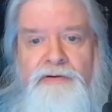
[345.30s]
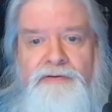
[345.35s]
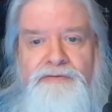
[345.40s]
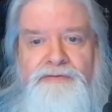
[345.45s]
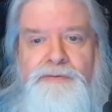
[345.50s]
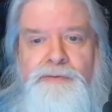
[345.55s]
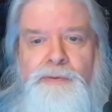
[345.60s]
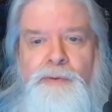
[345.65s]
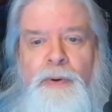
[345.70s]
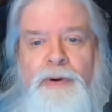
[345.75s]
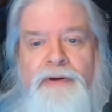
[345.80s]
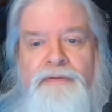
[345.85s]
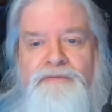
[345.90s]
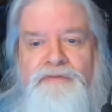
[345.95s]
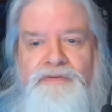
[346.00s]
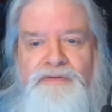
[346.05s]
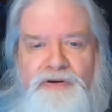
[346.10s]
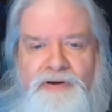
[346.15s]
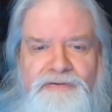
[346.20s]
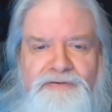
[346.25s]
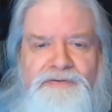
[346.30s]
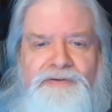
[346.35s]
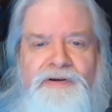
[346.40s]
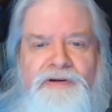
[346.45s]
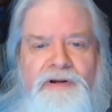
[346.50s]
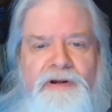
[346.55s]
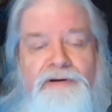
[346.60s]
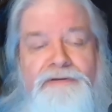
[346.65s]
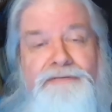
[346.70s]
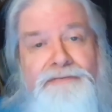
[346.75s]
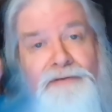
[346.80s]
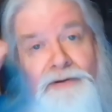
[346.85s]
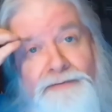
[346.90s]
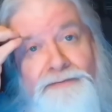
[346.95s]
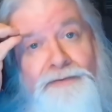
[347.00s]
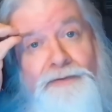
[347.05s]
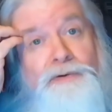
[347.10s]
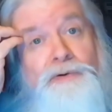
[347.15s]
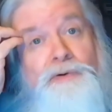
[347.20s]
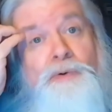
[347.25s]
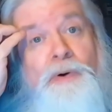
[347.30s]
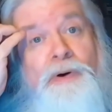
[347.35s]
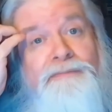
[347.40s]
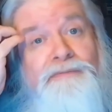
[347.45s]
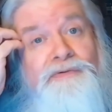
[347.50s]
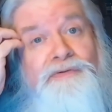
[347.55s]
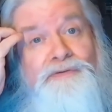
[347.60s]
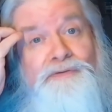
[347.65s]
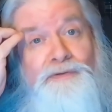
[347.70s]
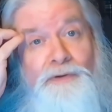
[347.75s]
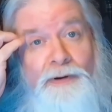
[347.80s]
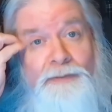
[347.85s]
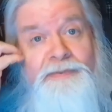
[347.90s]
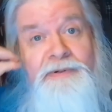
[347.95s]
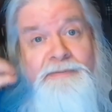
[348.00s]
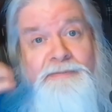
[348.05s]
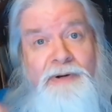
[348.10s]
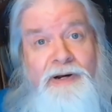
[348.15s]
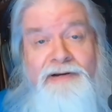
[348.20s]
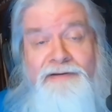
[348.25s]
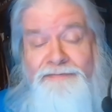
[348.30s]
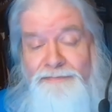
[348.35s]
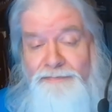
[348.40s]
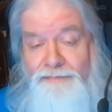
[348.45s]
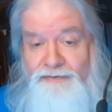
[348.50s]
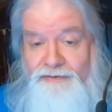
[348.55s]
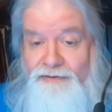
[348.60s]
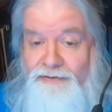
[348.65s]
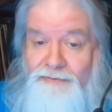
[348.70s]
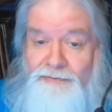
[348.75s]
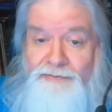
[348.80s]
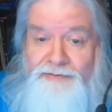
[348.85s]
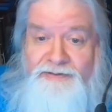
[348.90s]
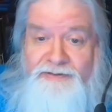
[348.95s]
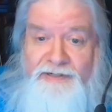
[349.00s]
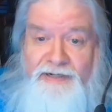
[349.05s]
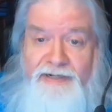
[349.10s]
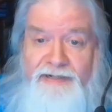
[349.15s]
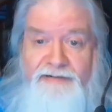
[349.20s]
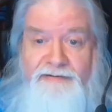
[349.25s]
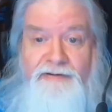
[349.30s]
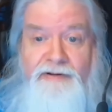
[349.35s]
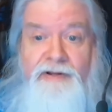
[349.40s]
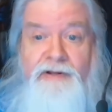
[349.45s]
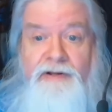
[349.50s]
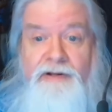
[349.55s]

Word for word: so you have just enough for whoever's dropping by for dinner tonight.